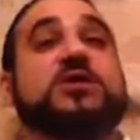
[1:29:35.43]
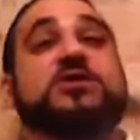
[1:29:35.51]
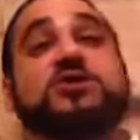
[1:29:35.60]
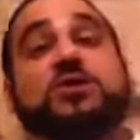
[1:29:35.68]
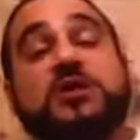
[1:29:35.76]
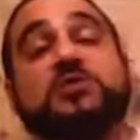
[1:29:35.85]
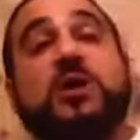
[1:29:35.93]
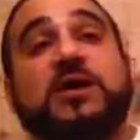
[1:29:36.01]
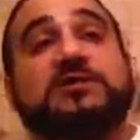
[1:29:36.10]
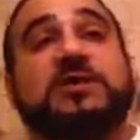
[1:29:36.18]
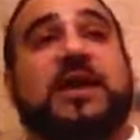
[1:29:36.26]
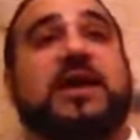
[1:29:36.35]
So that's why I
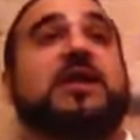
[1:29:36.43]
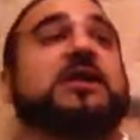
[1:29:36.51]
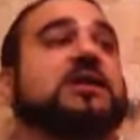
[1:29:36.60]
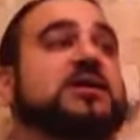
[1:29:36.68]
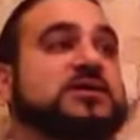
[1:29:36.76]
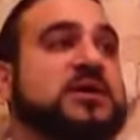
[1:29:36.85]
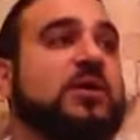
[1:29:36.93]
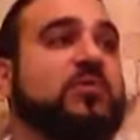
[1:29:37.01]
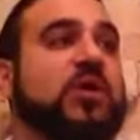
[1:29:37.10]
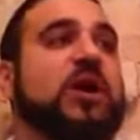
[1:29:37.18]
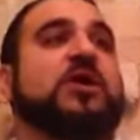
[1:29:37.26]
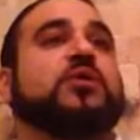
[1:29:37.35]
say
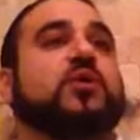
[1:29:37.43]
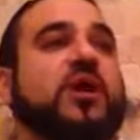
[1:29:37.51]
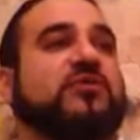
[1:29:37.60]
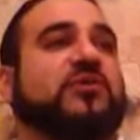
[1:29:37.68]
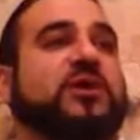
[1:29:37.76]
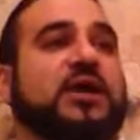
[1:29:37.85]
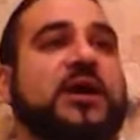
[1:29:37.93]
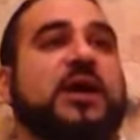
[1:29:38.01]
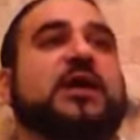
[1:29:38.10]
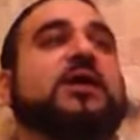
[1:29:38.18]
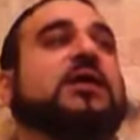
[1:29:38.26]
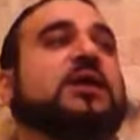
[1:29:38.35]
someone who every
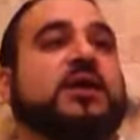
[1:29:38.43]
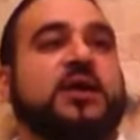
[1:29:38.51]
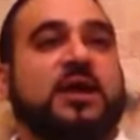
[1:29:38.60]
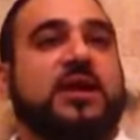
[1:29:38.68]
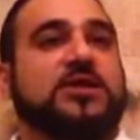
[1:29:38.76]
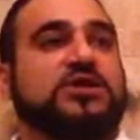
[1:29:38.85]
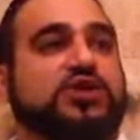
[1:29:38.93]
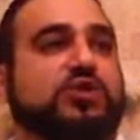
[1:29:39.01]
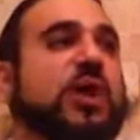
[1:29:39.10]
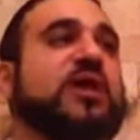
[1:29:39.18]
day he is,